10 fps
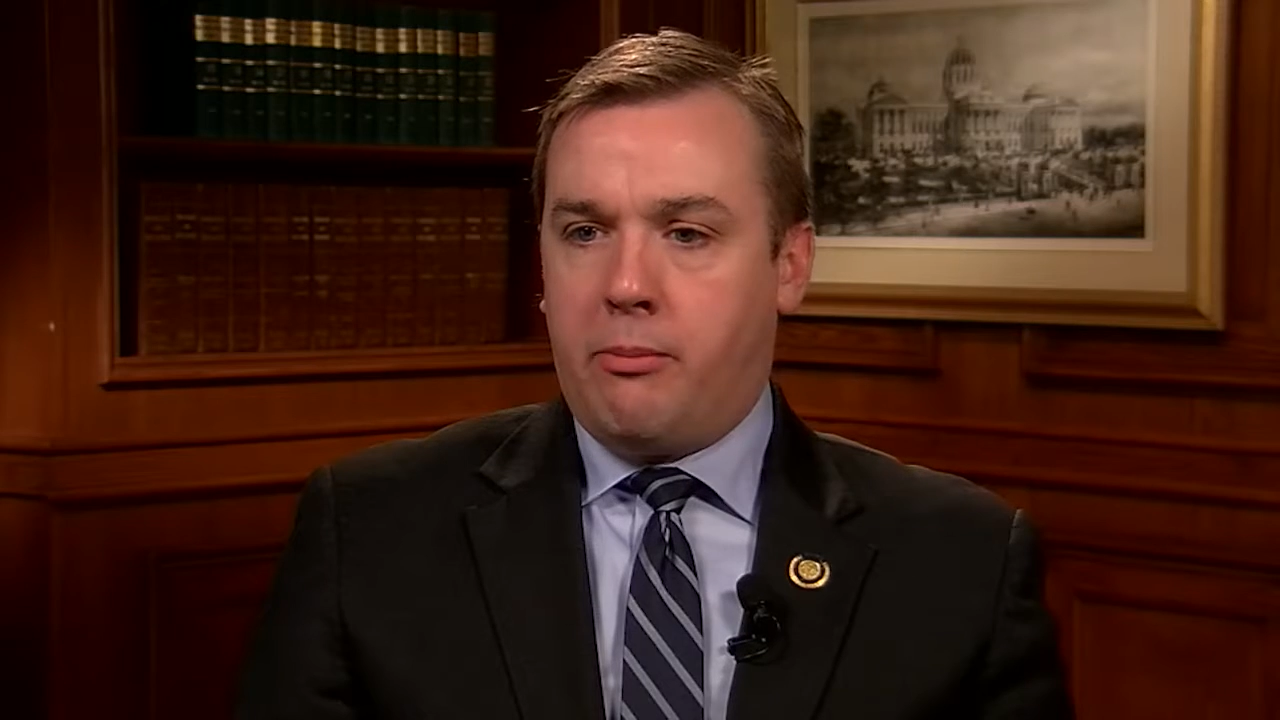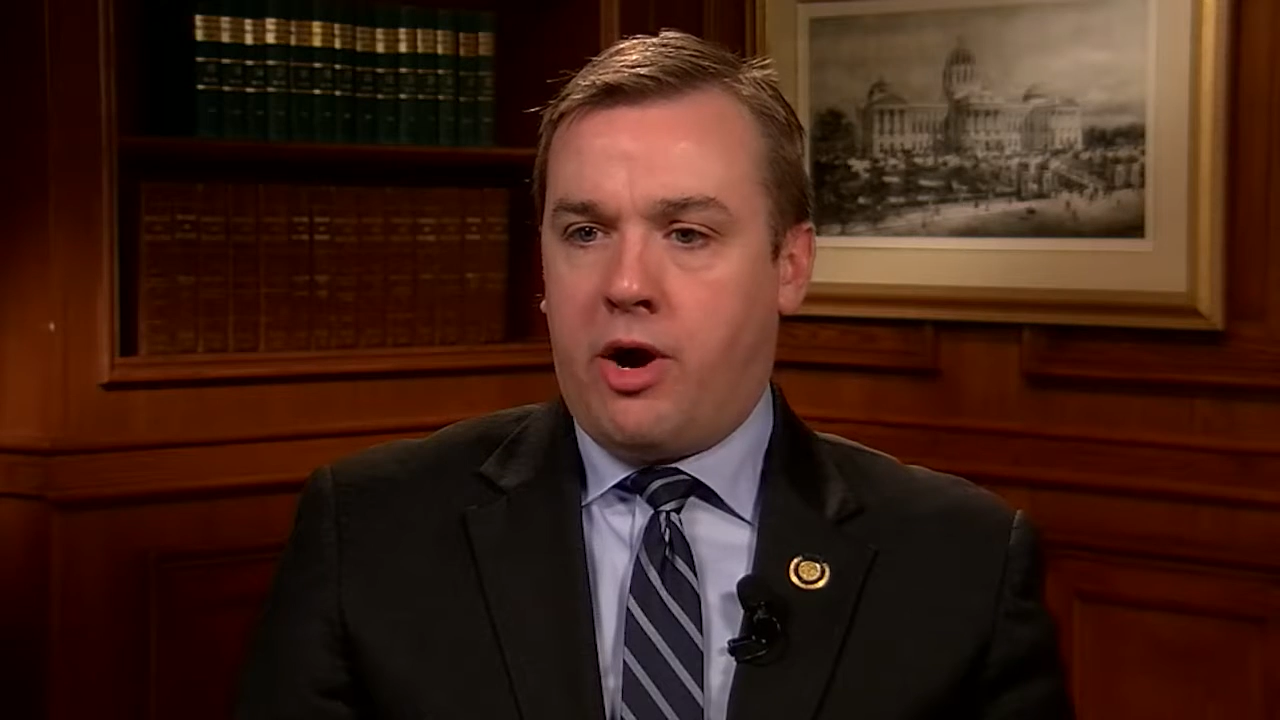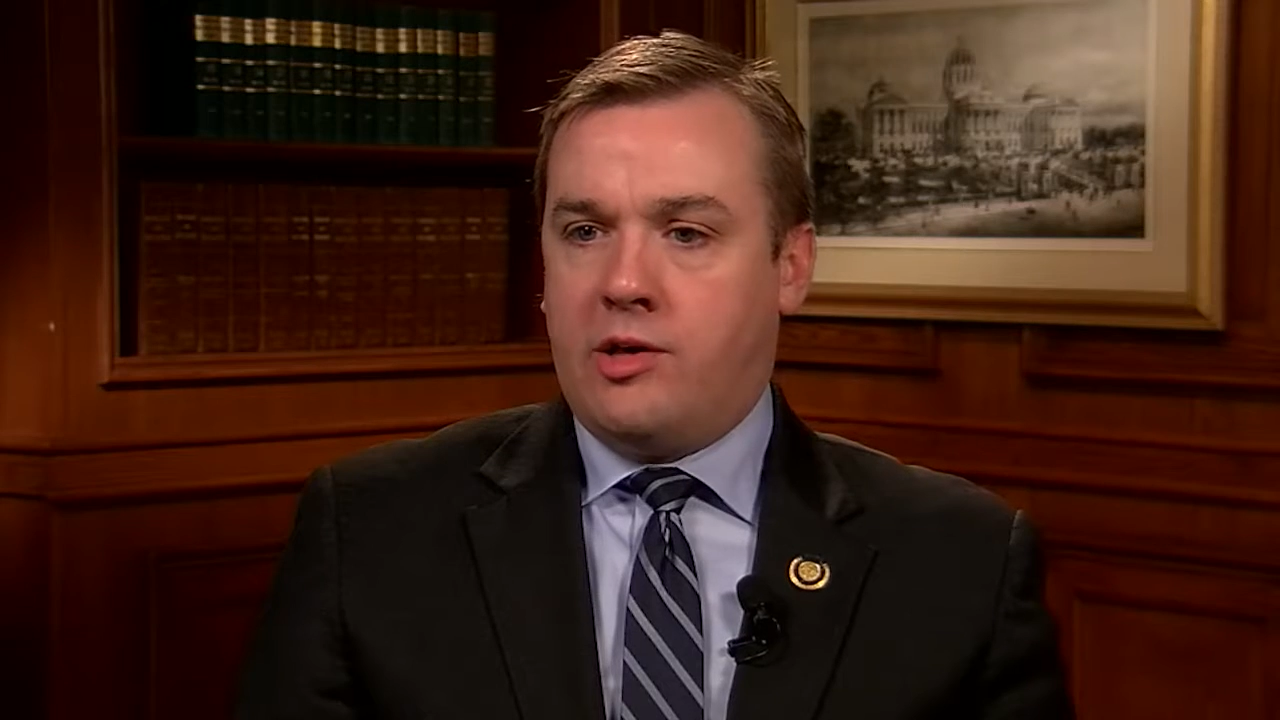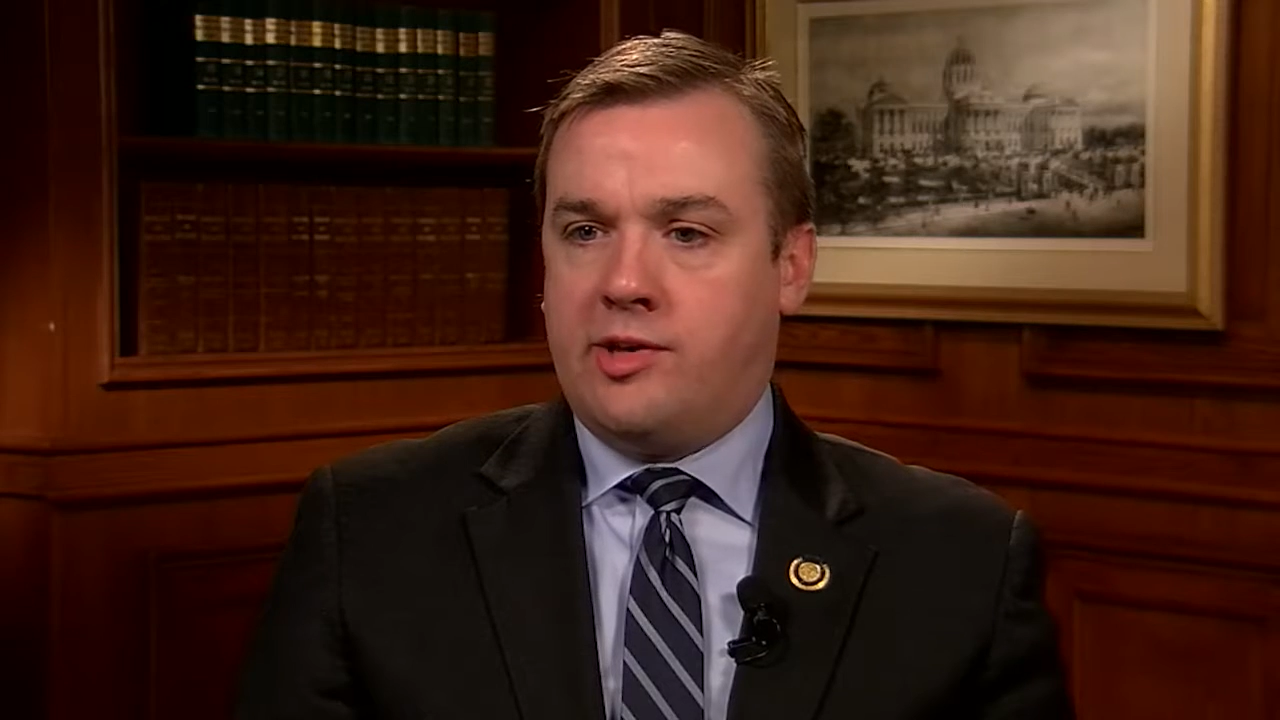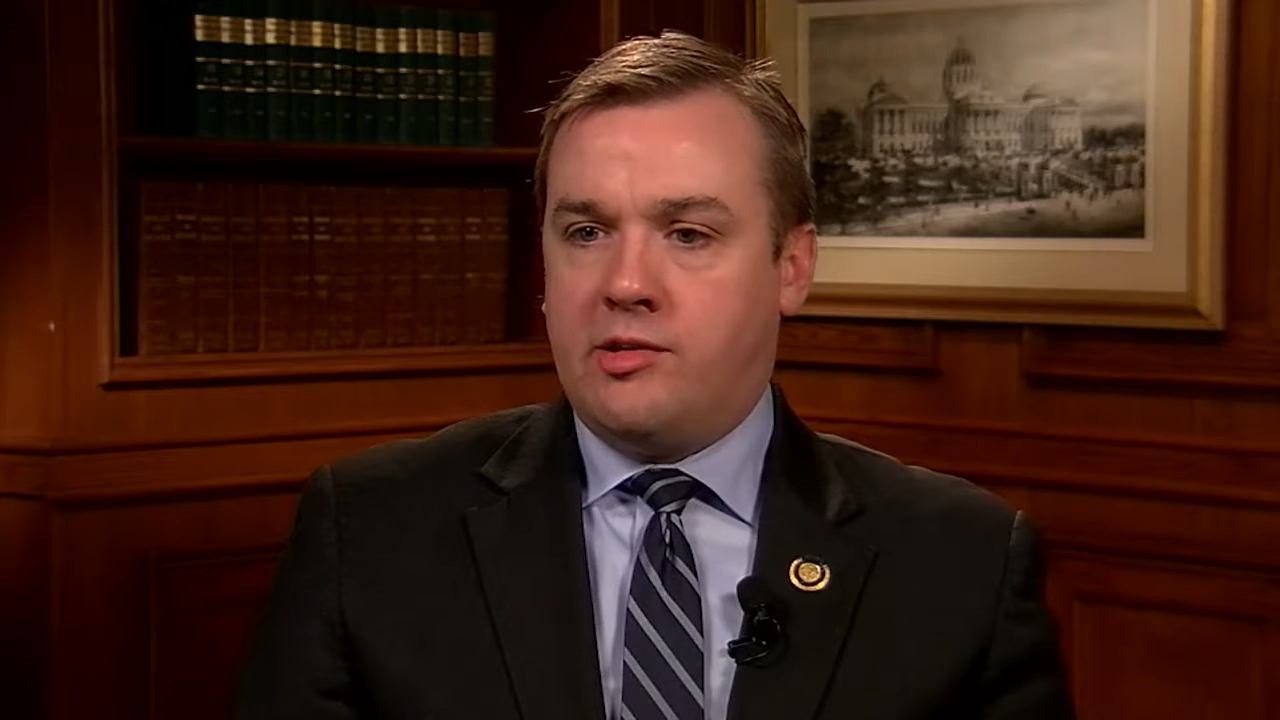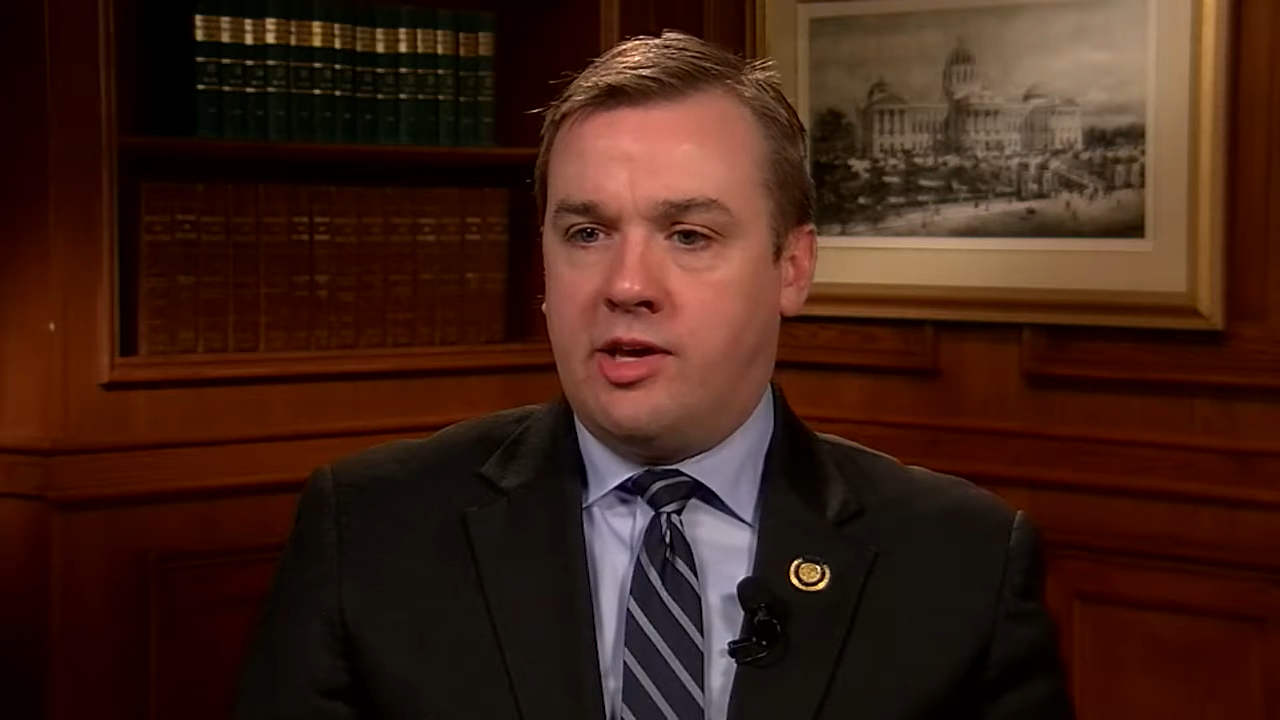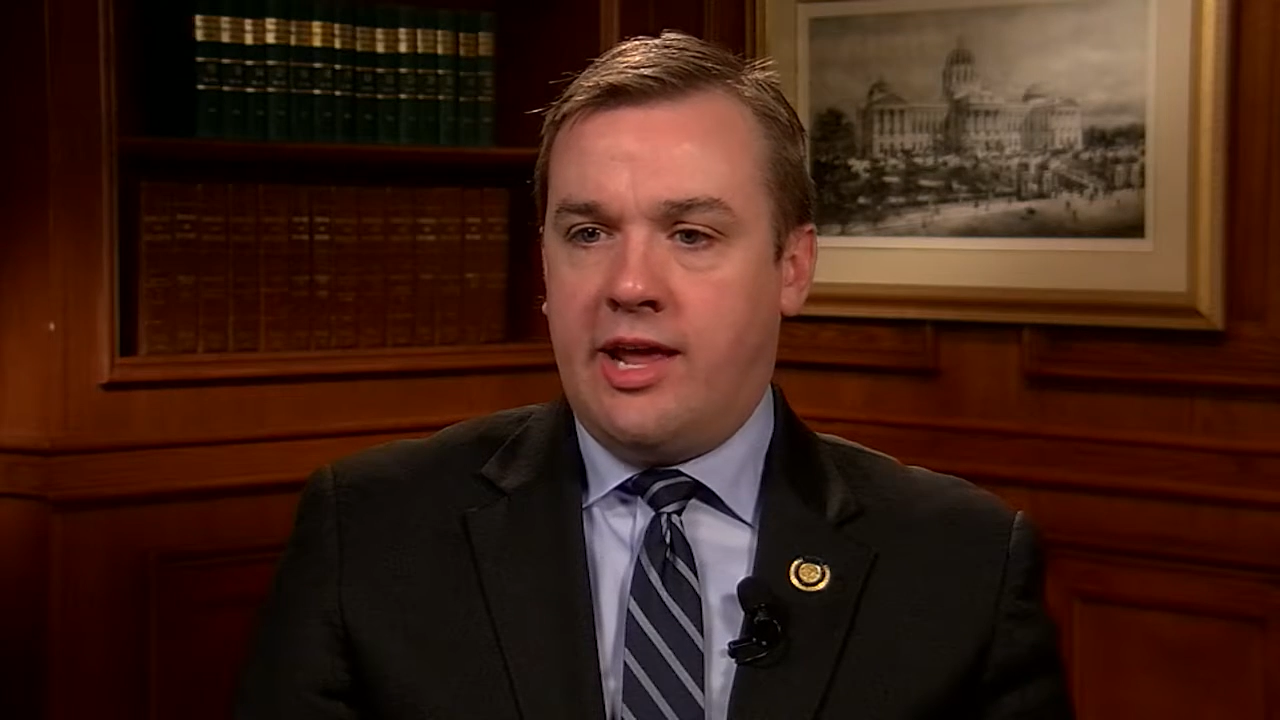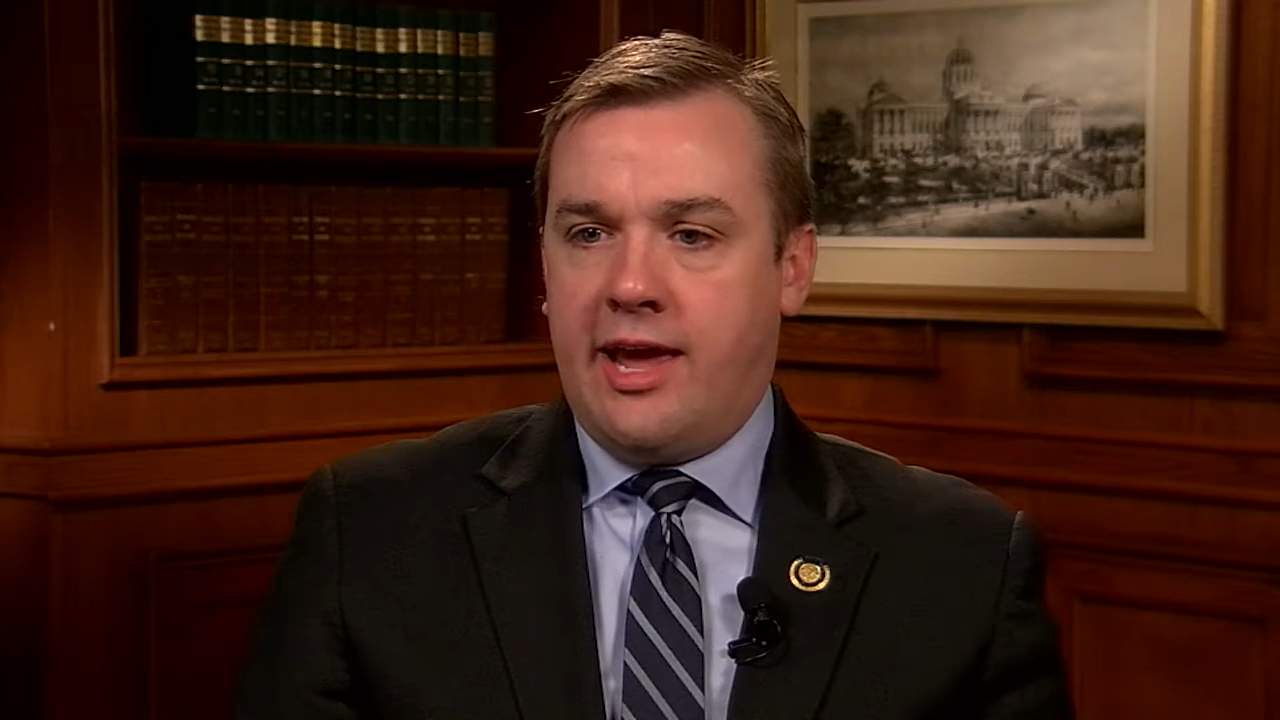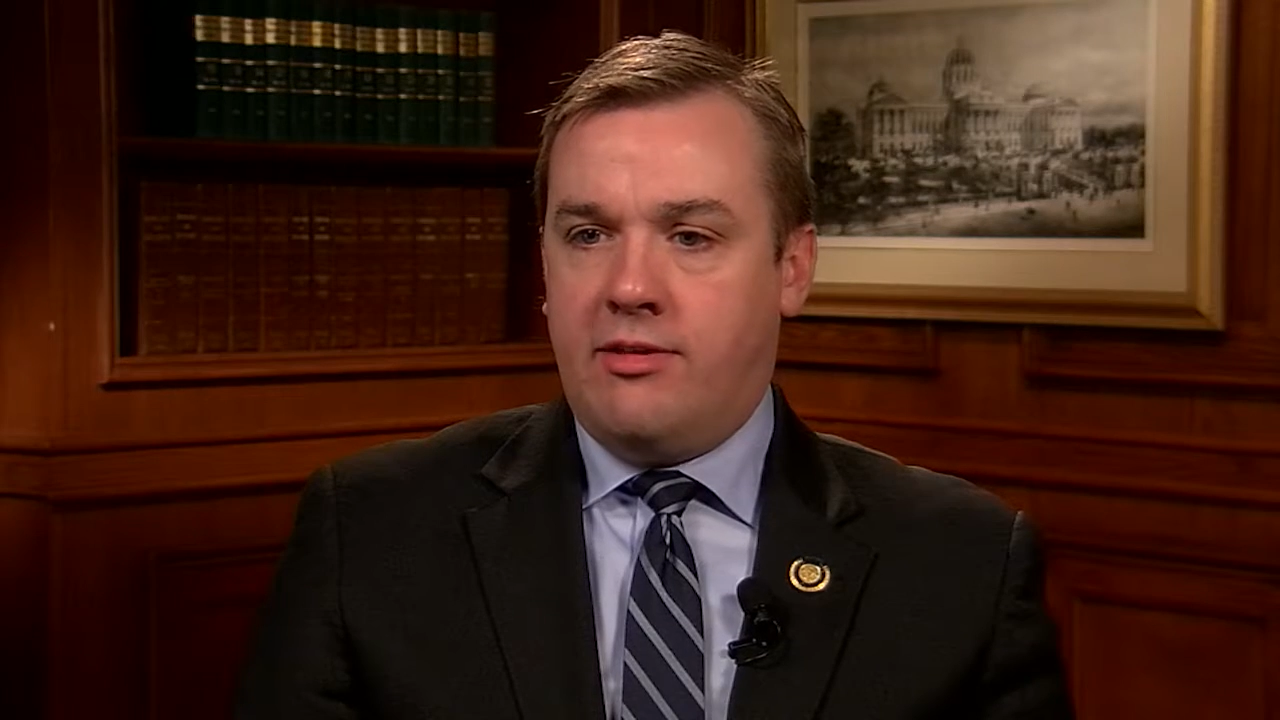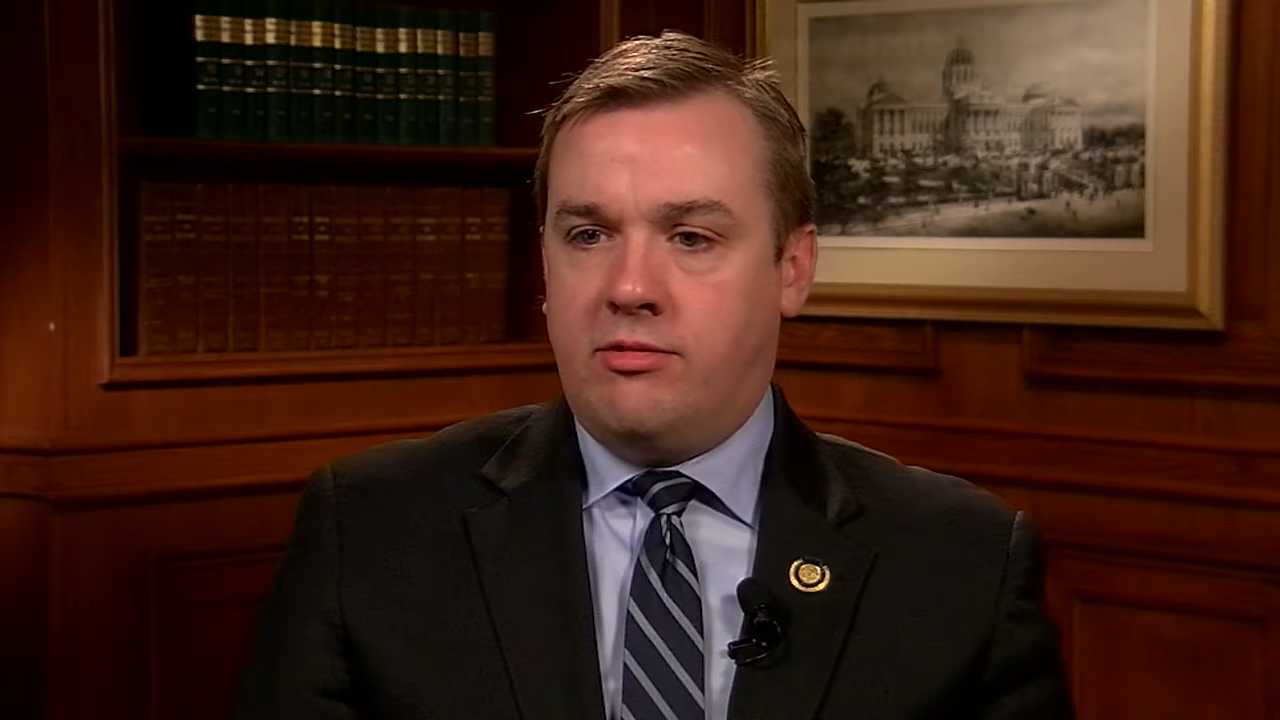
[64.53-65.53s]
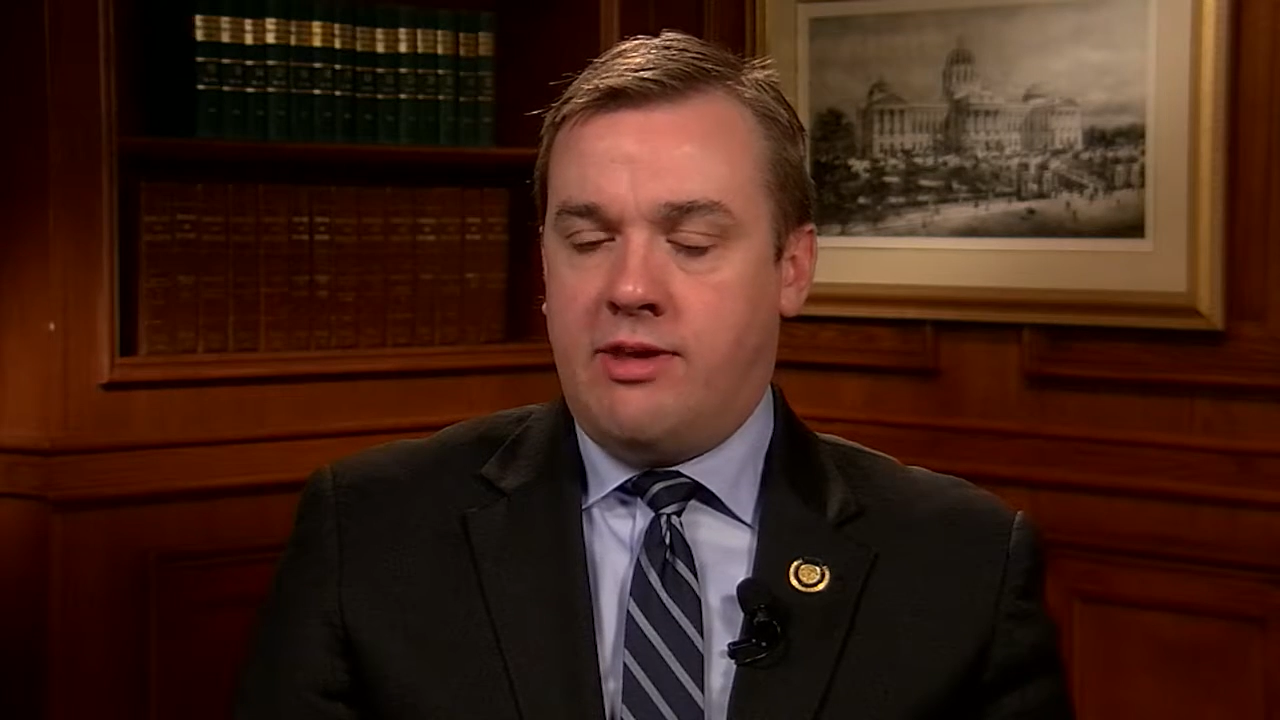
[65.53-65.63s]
process can add